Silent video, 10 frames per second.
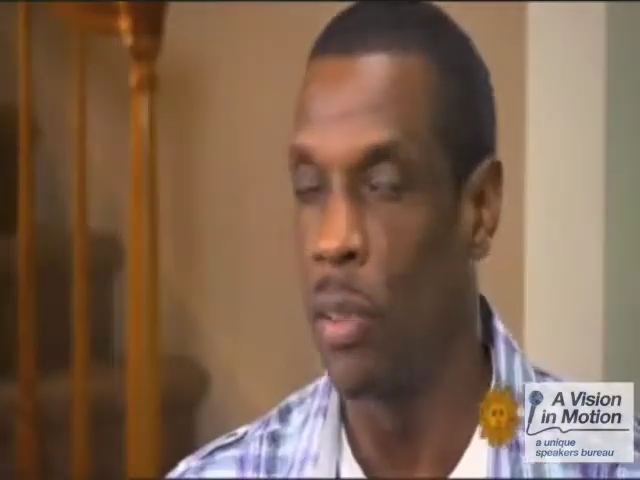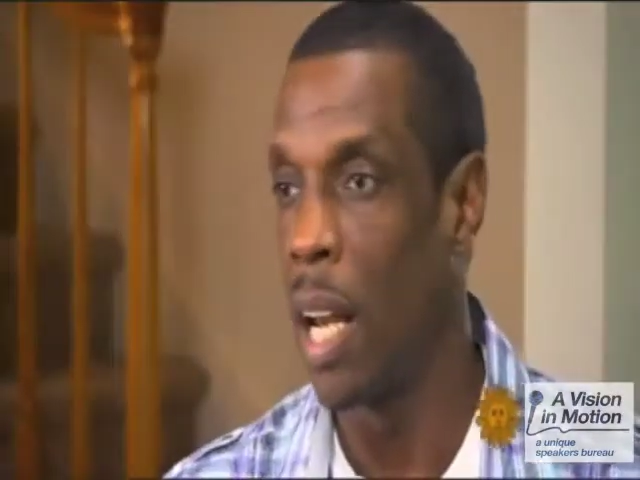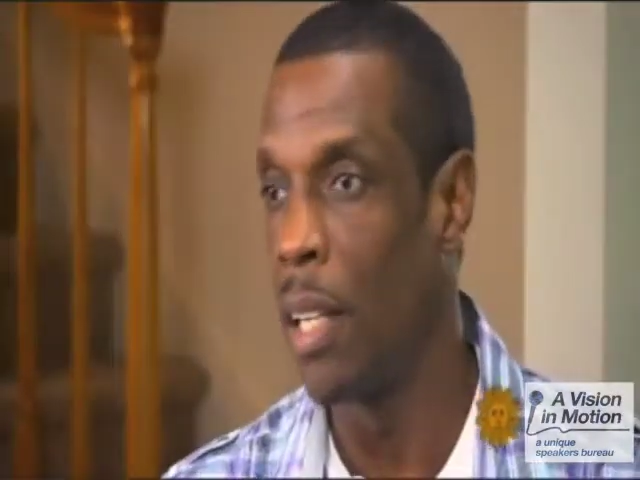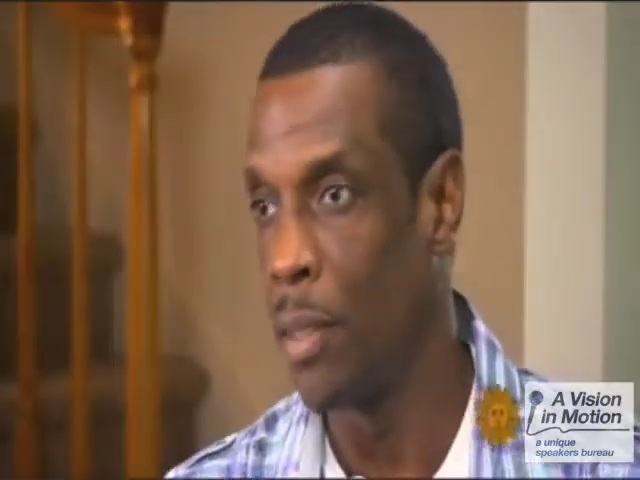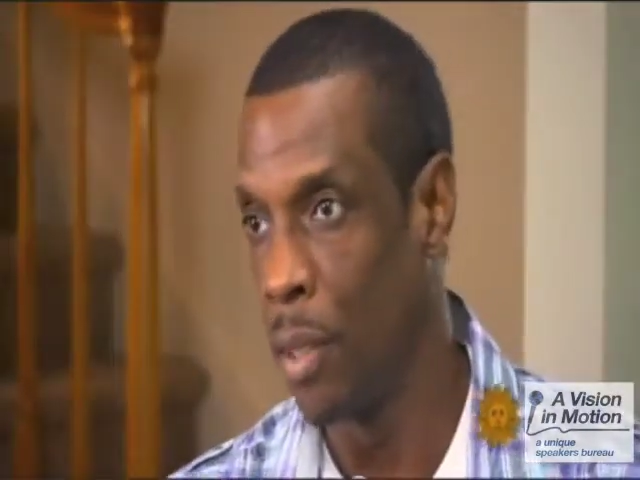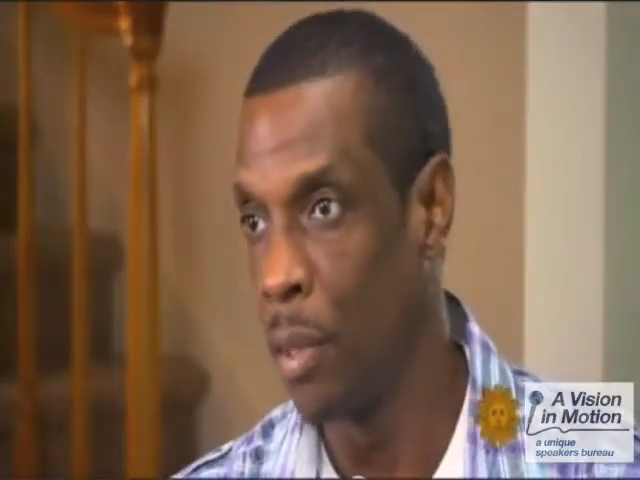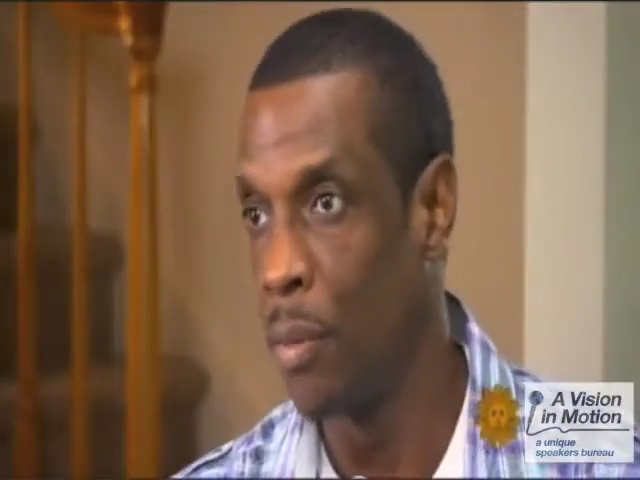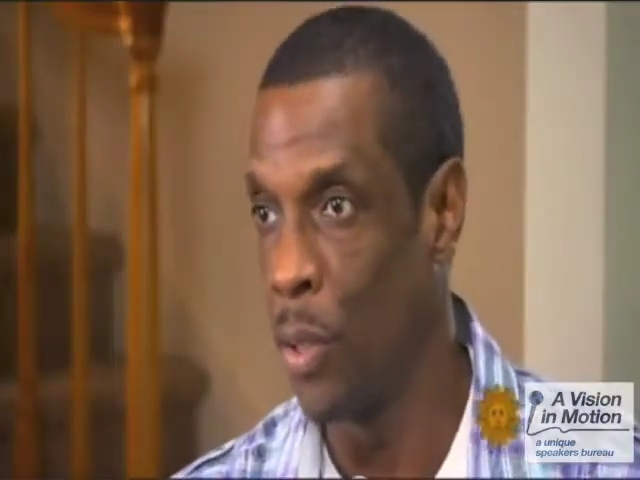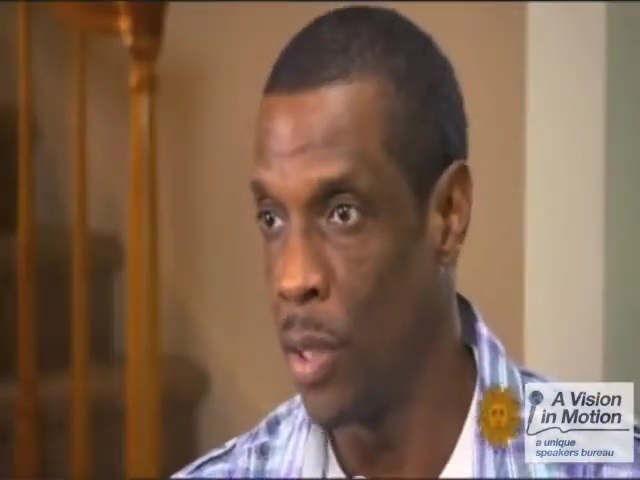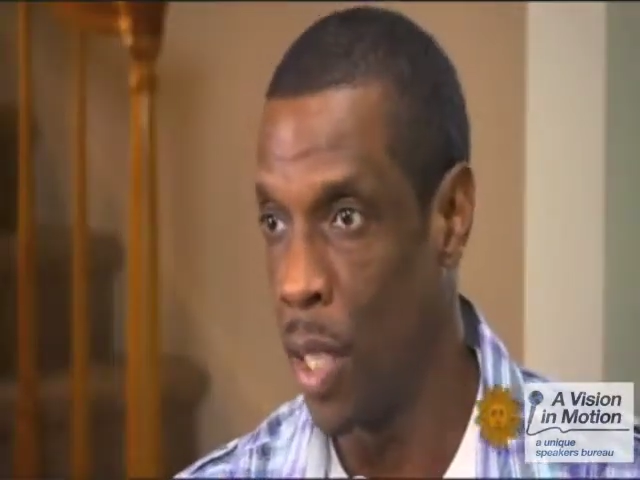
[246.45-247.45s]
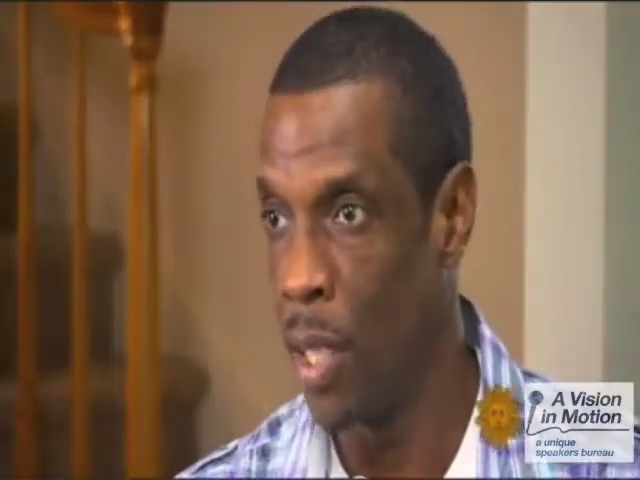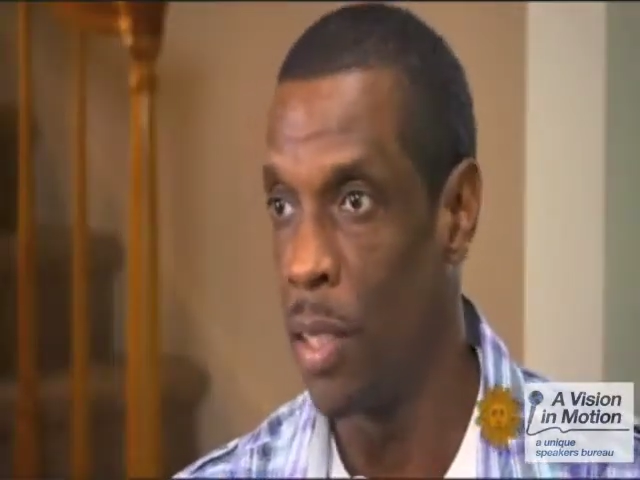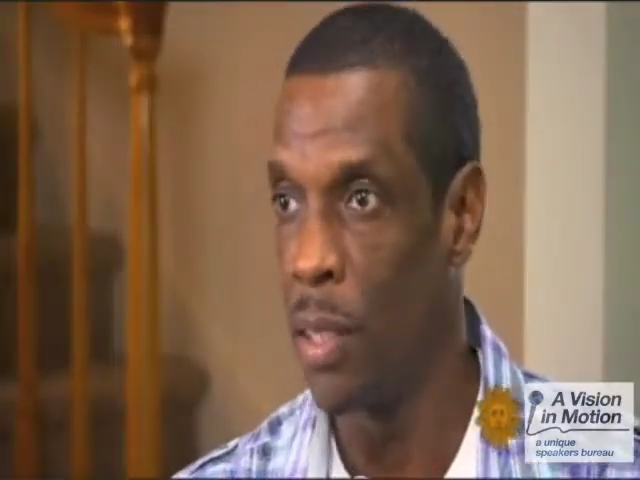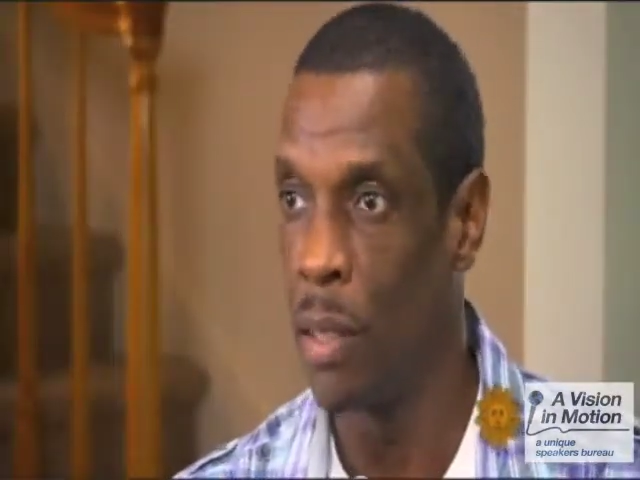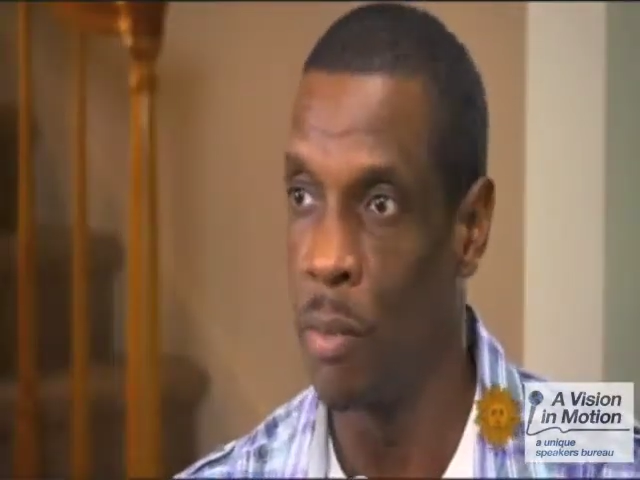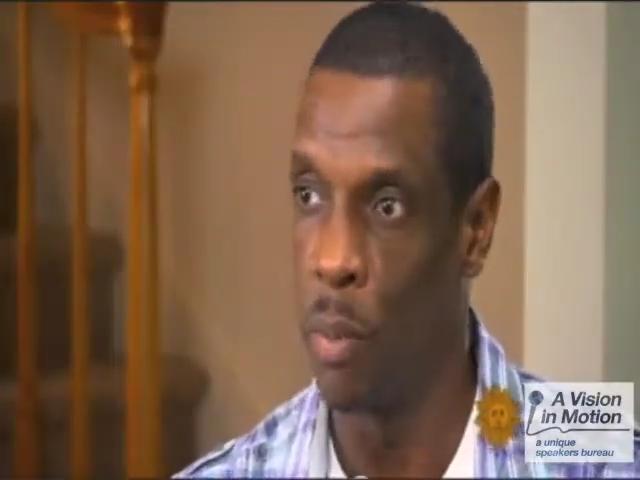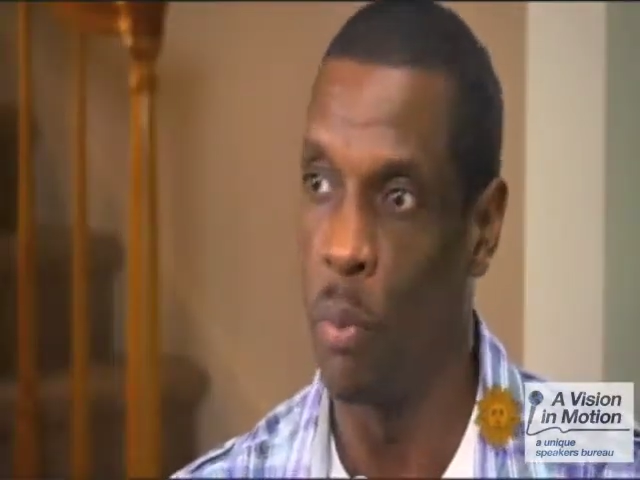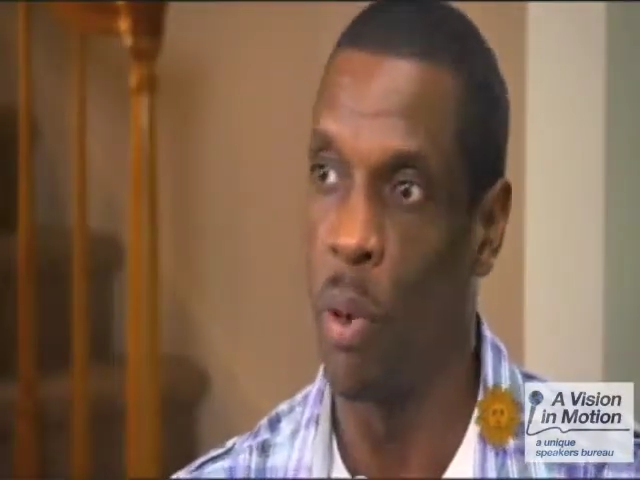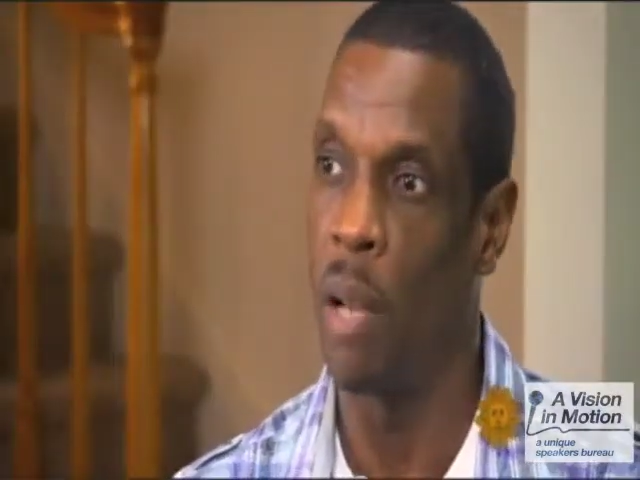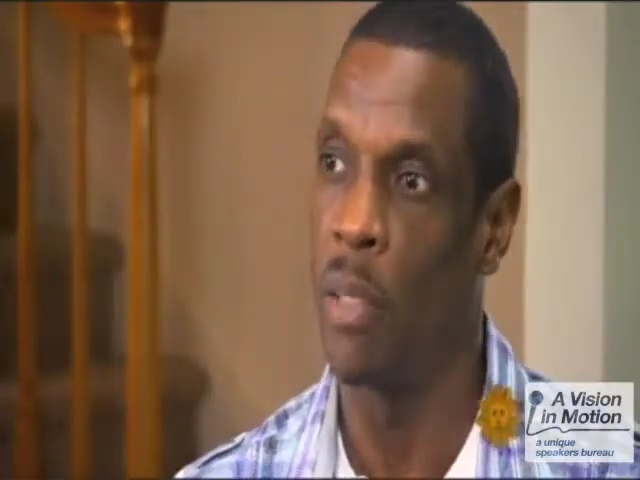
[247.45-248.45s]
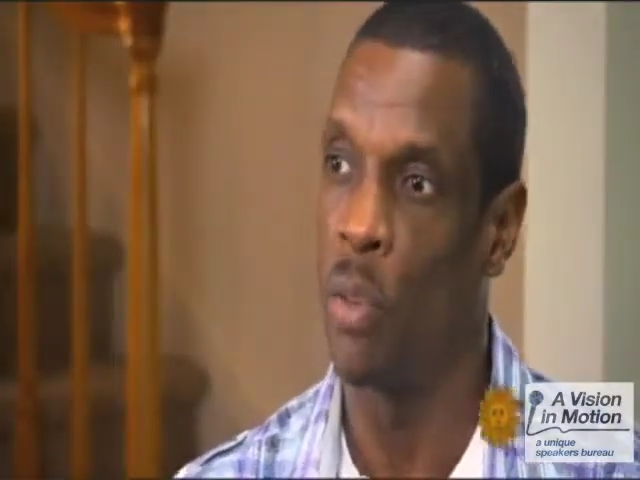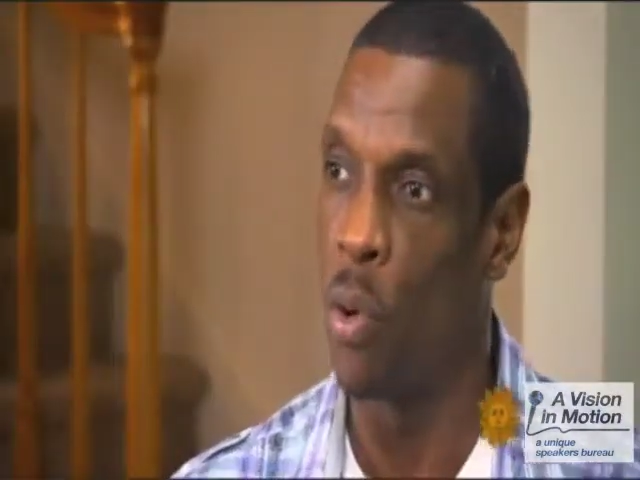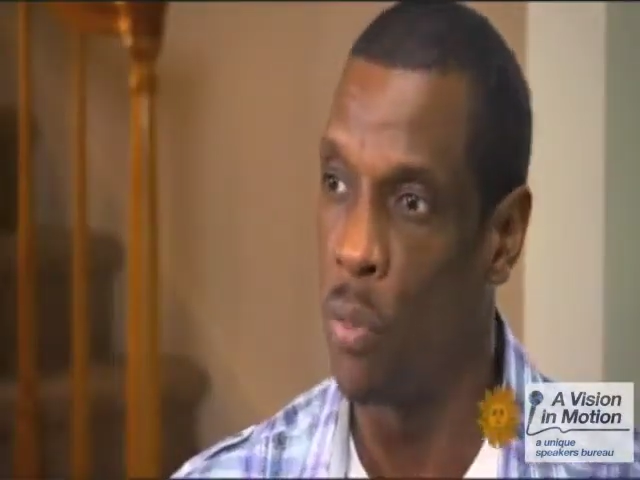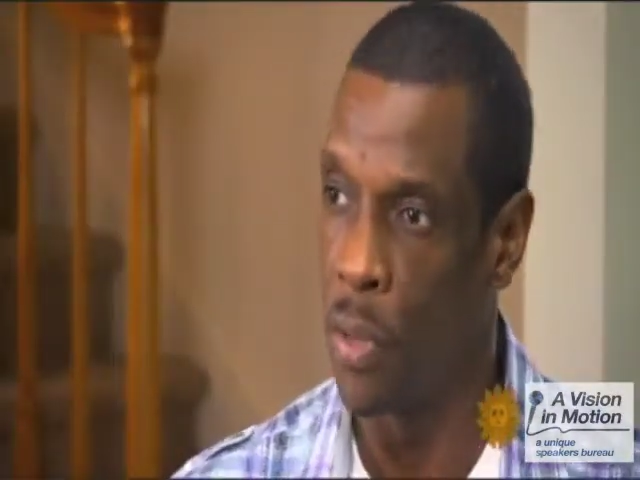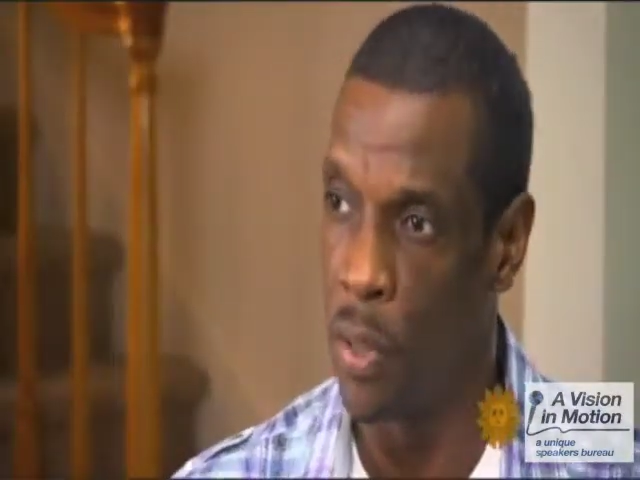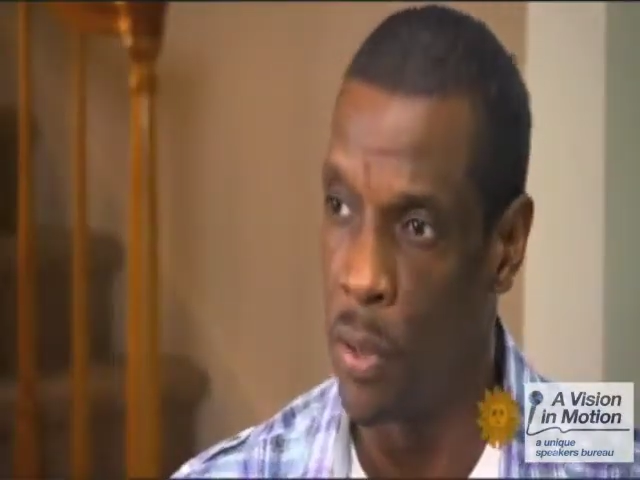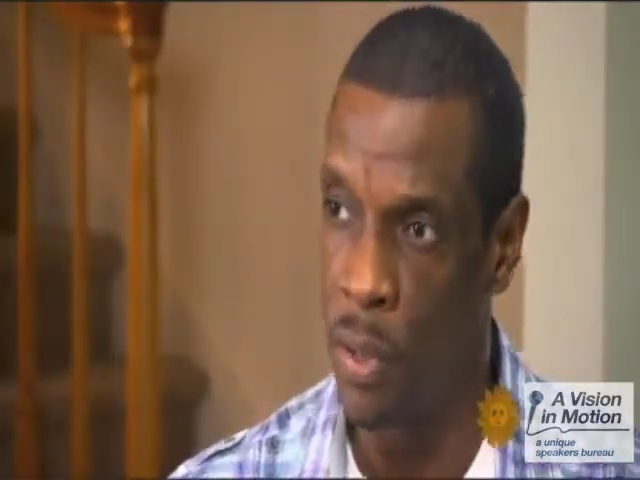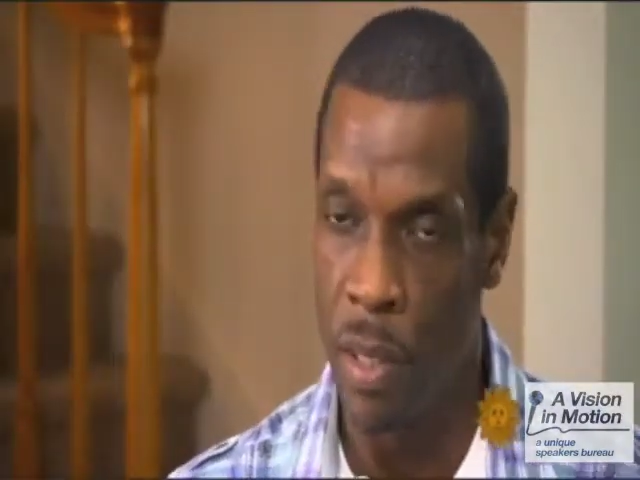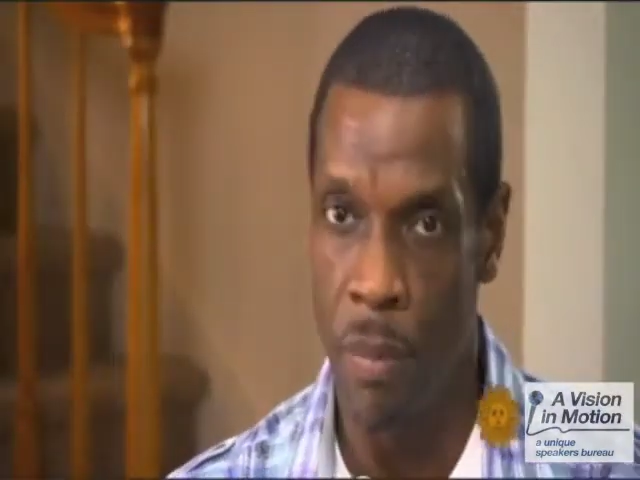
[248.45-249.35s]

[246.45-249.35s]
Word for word: dialysis for his kidneys for probably 12 years.